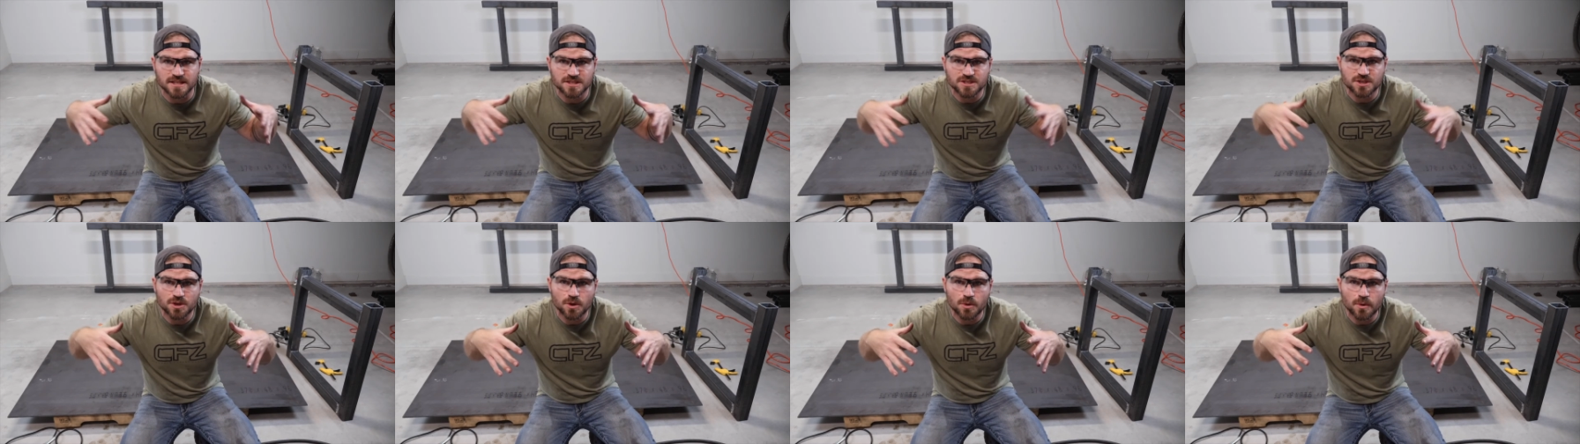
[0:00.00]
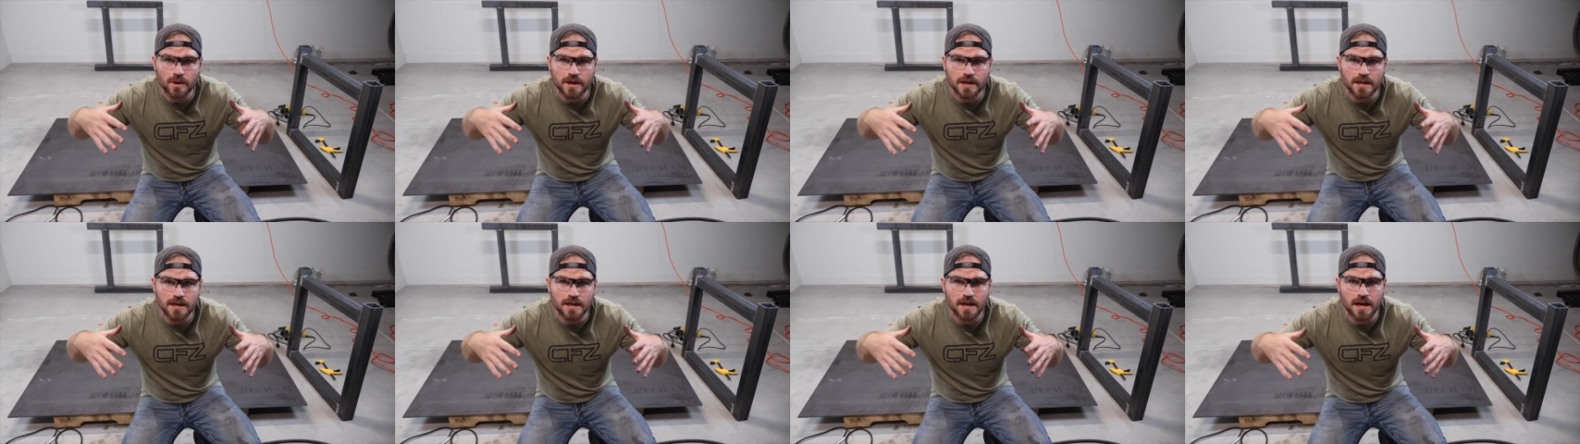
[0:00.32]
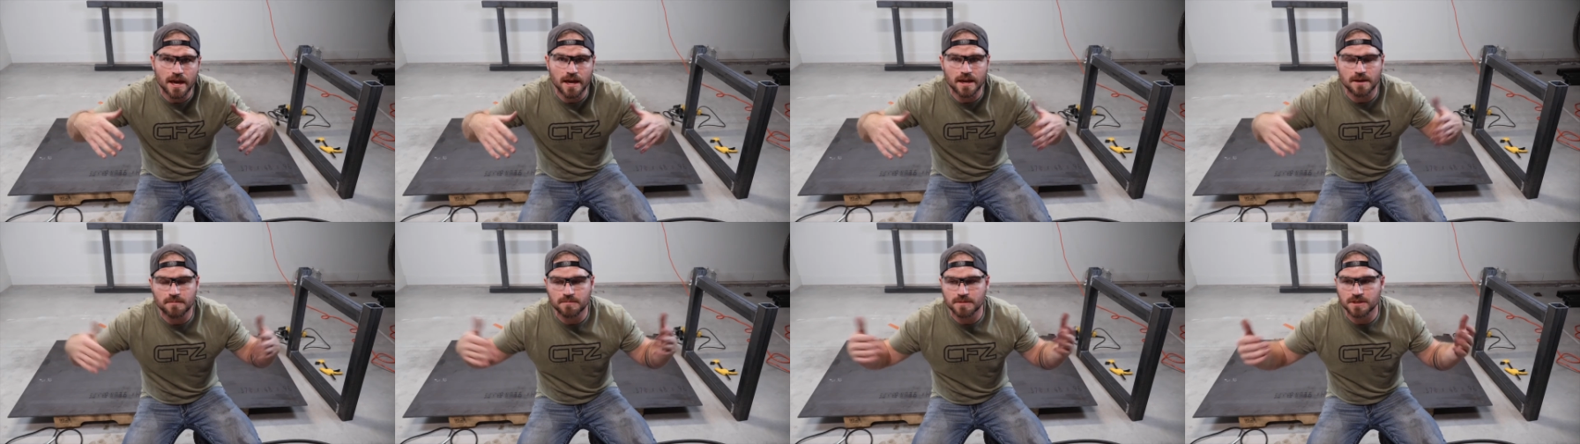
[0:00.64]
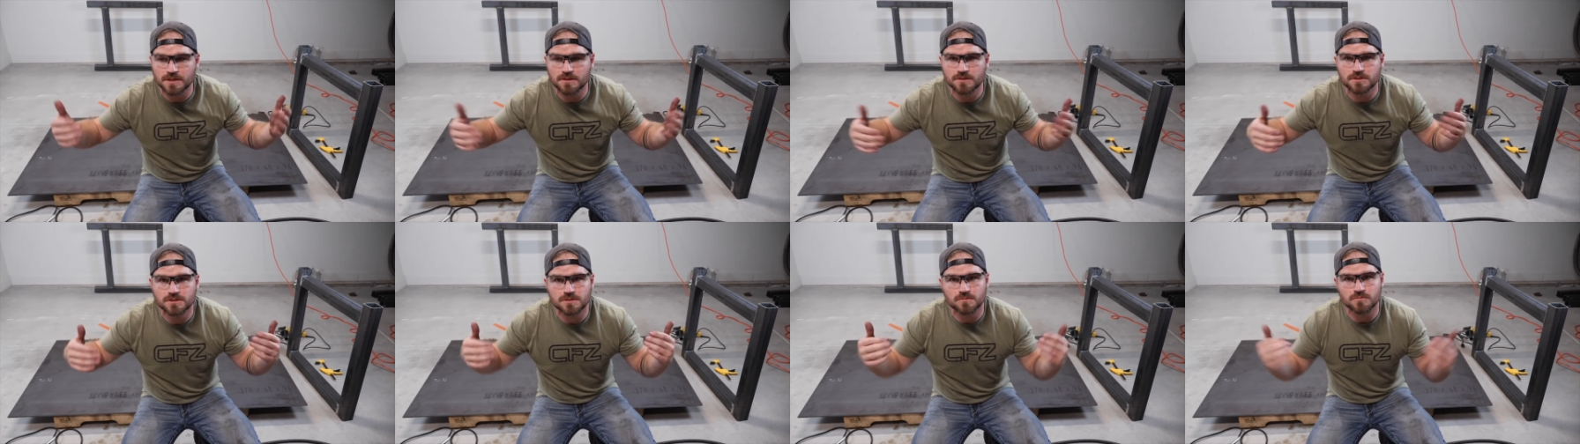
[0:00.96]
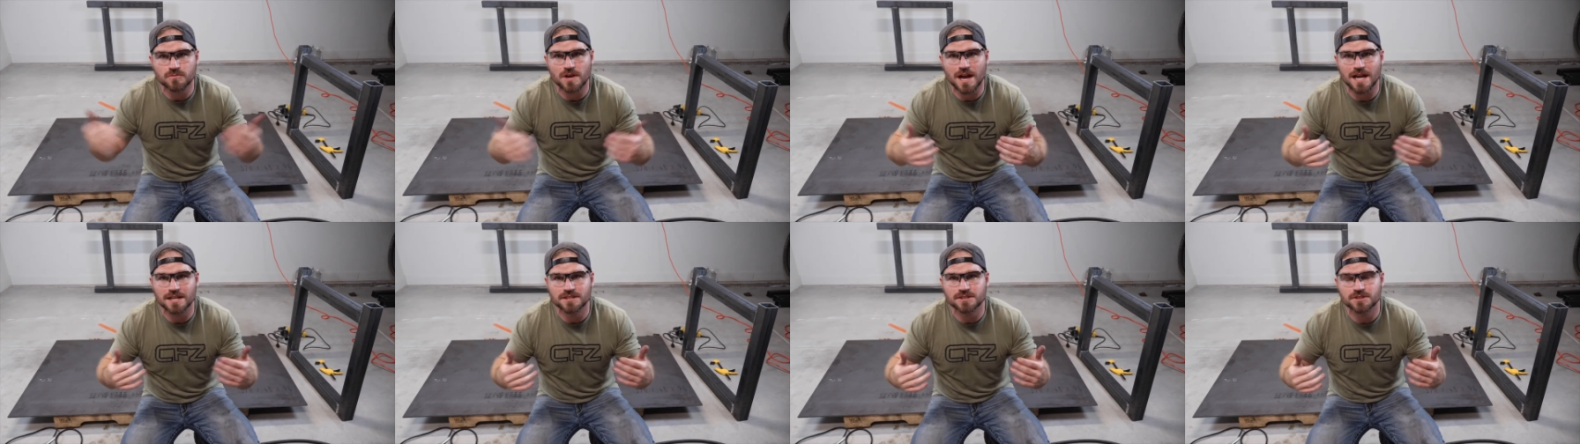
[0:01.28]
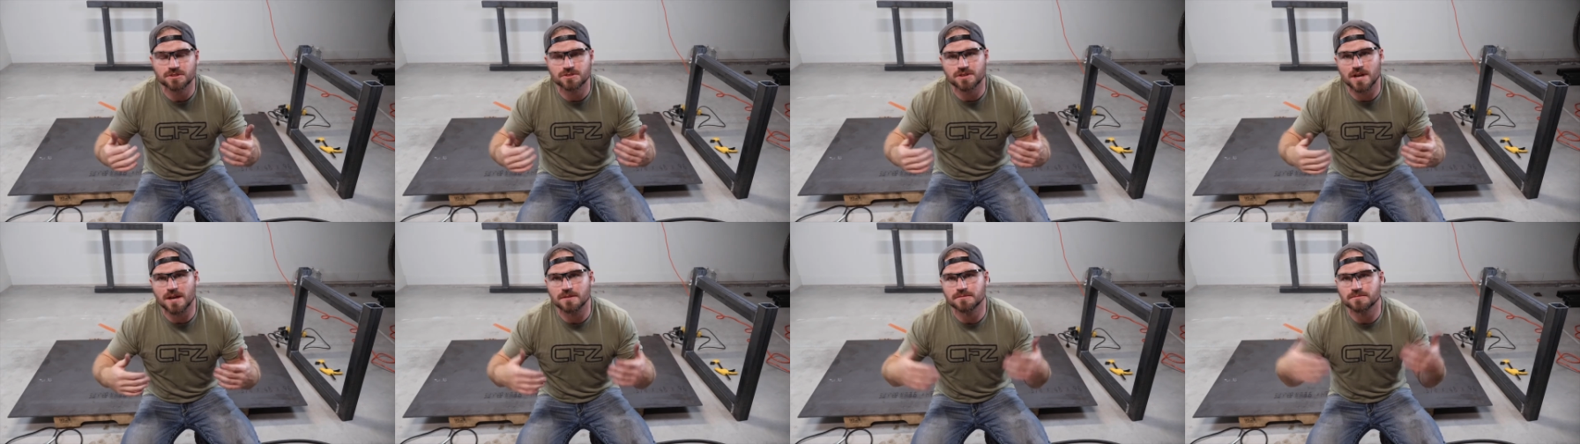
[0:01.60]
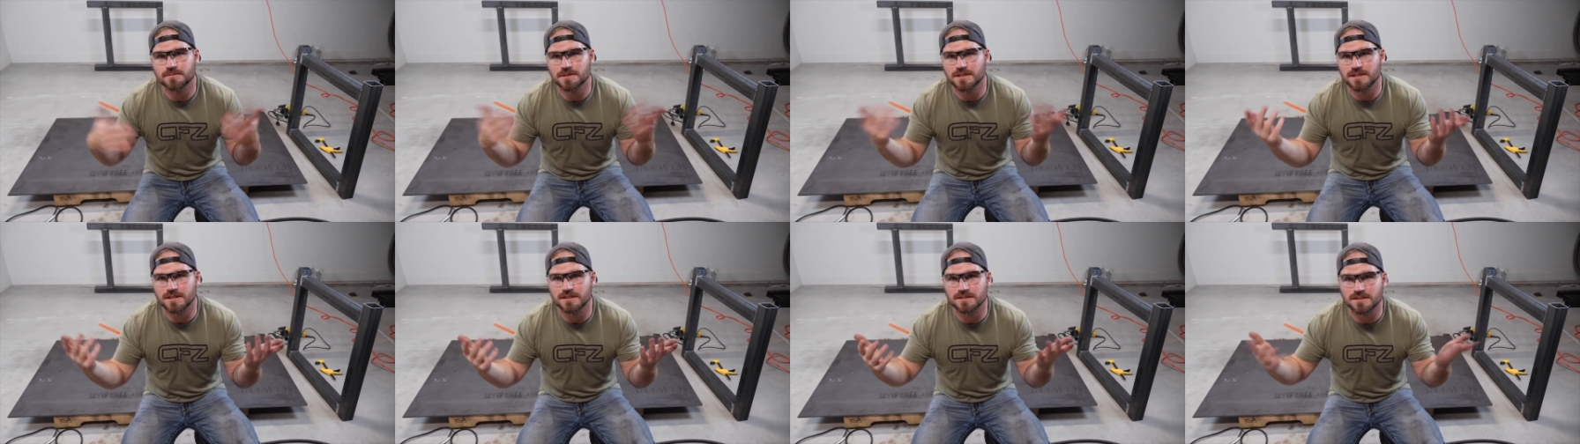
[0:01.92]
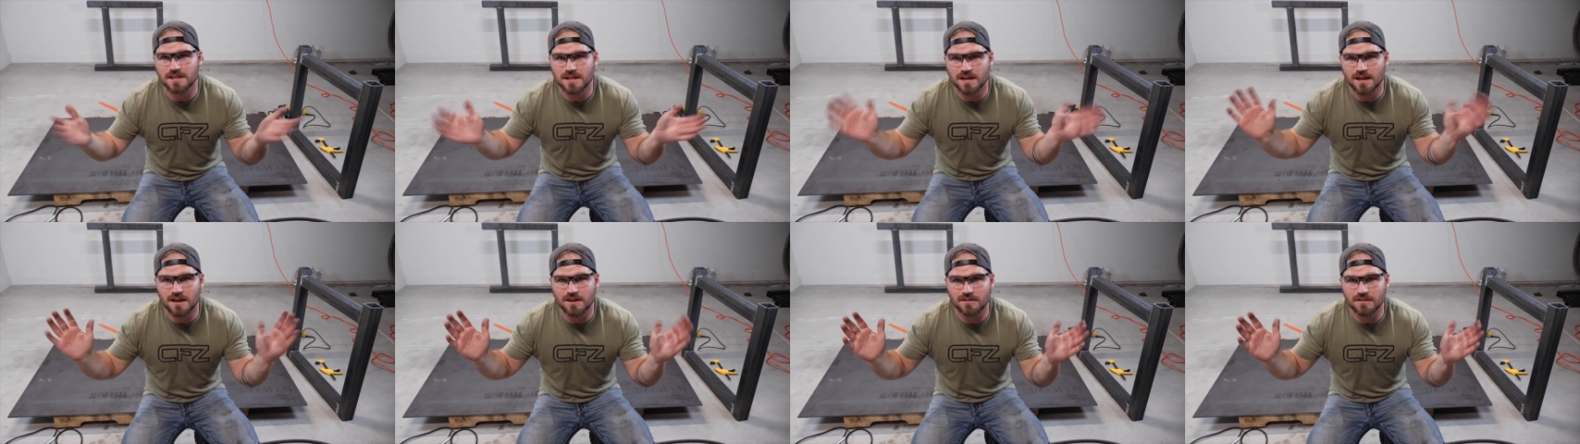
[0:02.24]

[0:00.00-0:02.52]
of to it and I'm gonna use some ratchet straps because